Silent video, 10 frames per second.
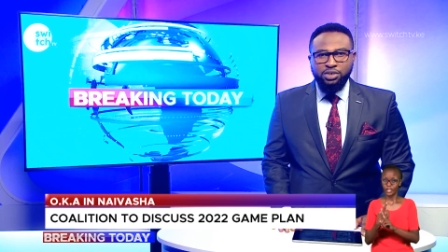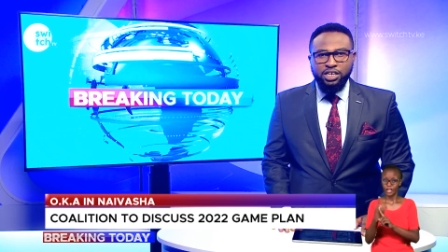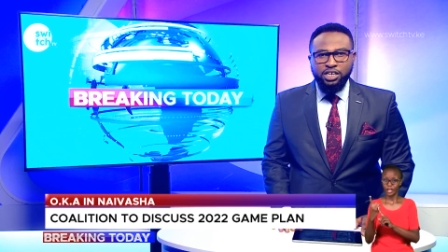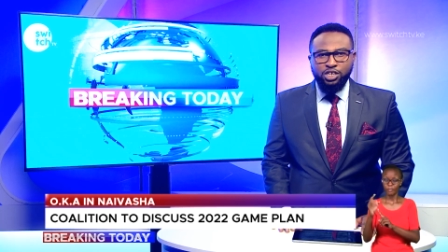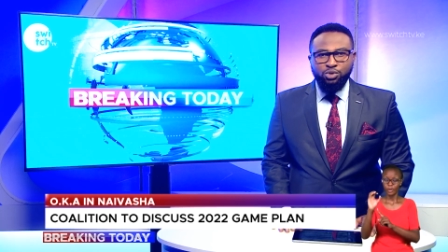
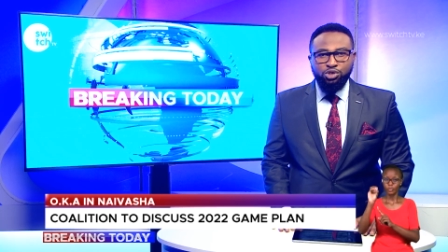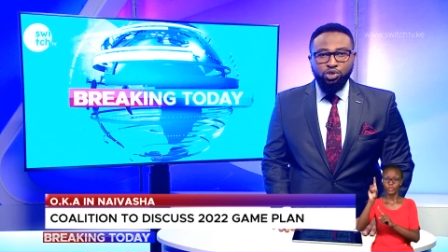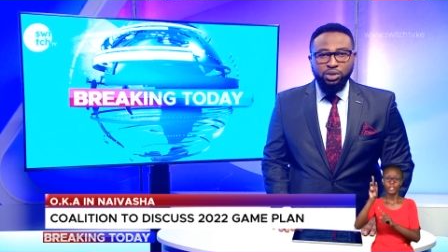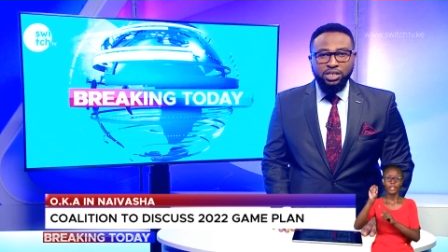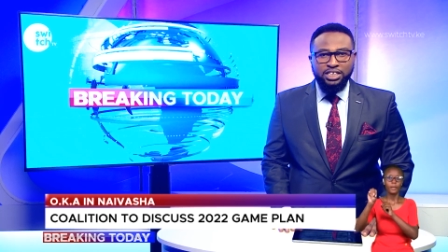Odinga could
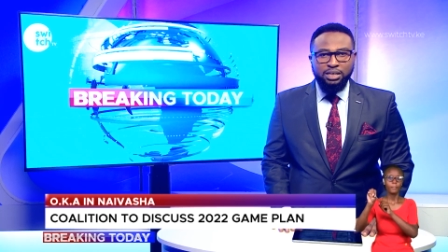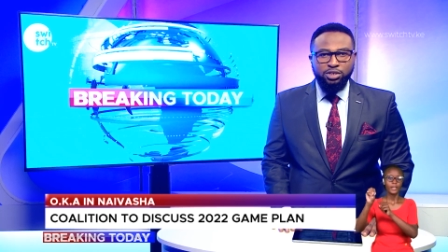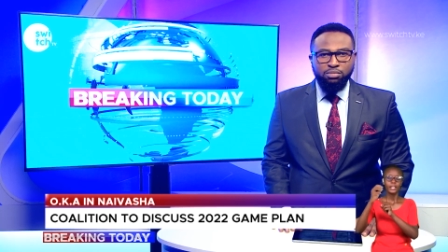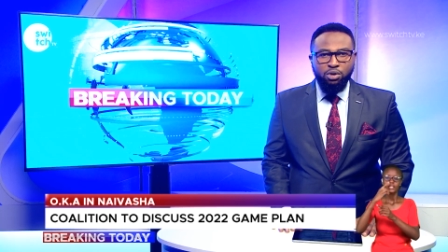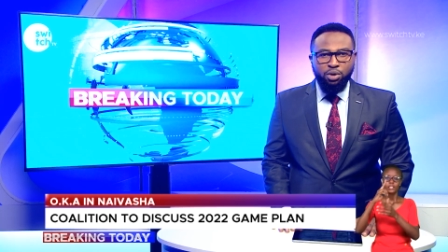join the team
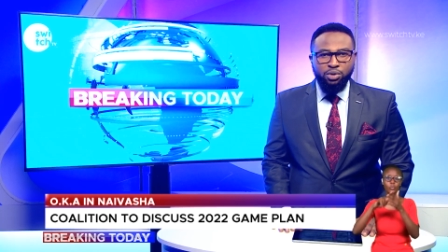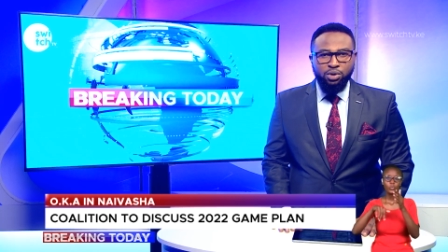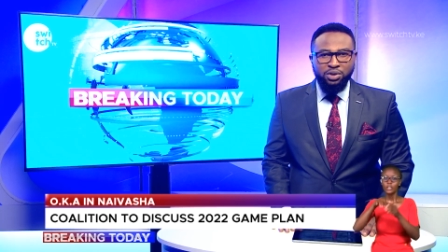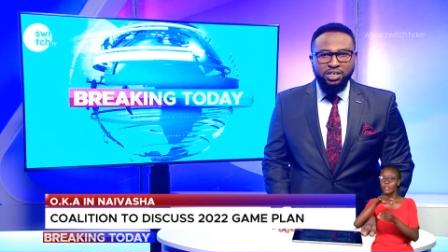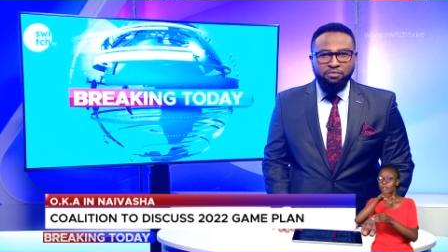tomorrow
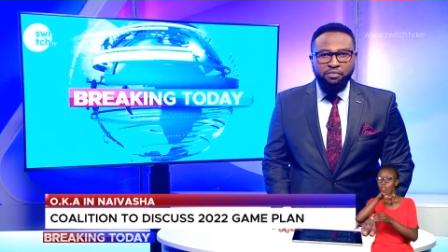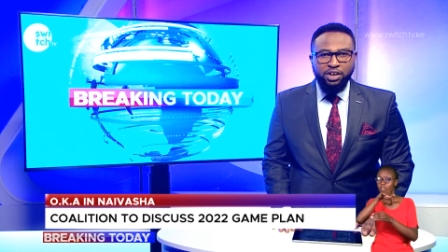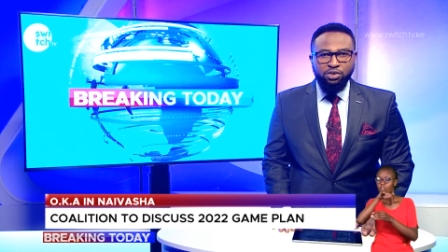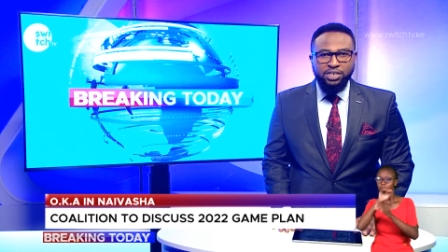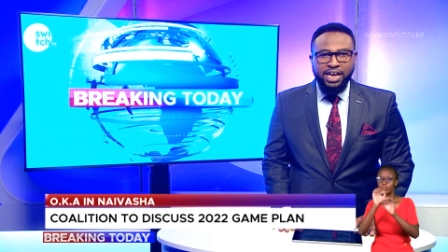on their
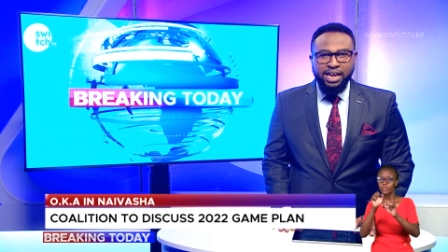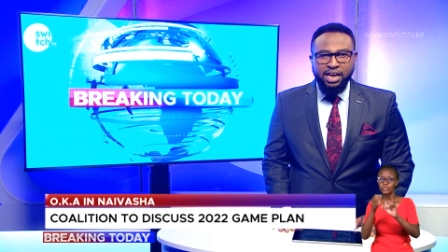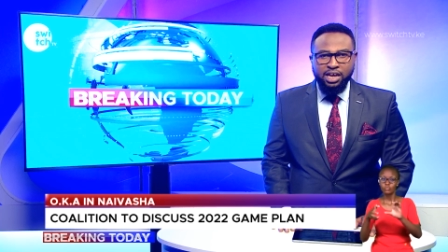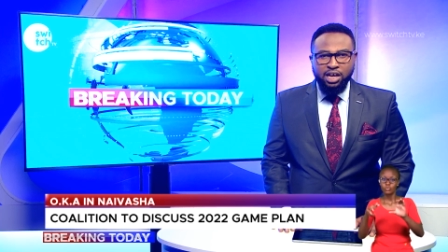final day